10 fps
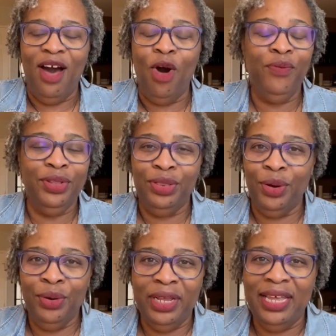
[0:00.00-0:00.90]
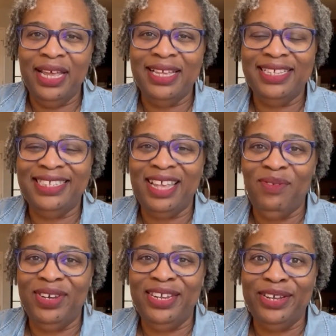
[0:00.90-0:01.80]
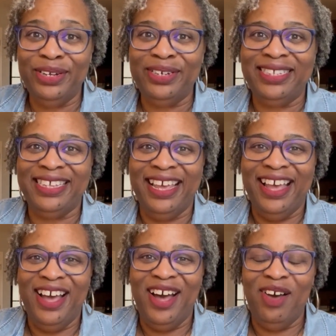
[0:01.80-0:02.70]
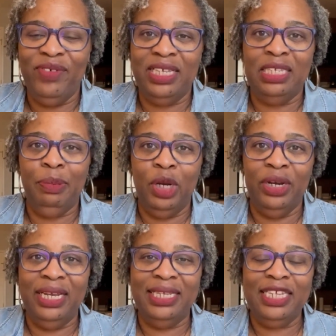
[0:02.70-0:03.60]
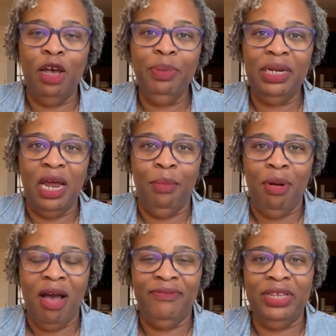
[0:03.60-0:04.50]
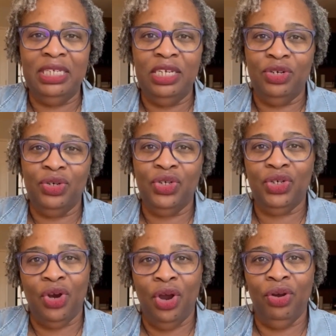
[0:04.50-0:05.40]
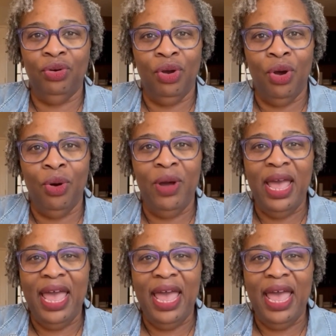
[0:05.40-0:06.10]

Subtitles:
Over 37 years of experience helping nonprofit leaders start, grow,